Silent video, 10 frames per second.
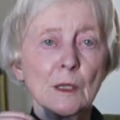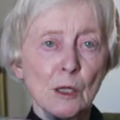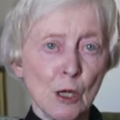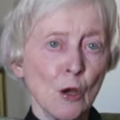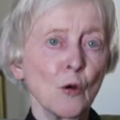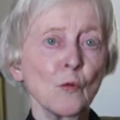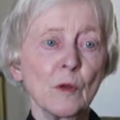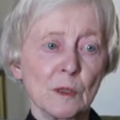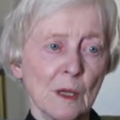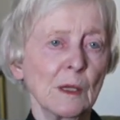know
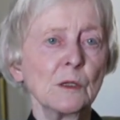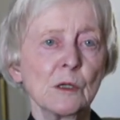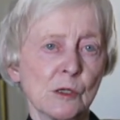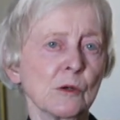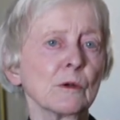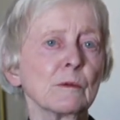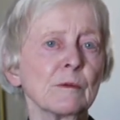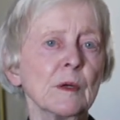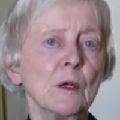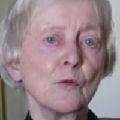that they
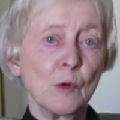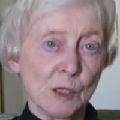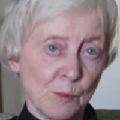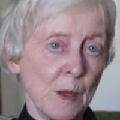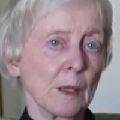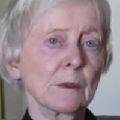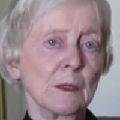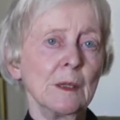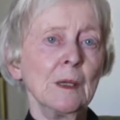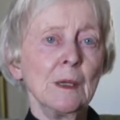deserve
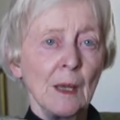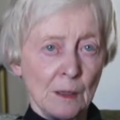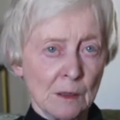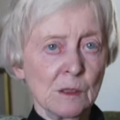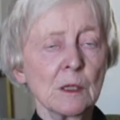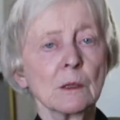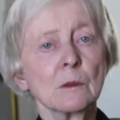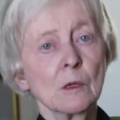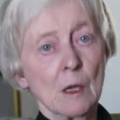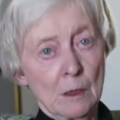respect and
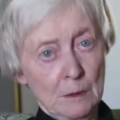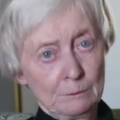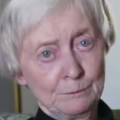intend to get it.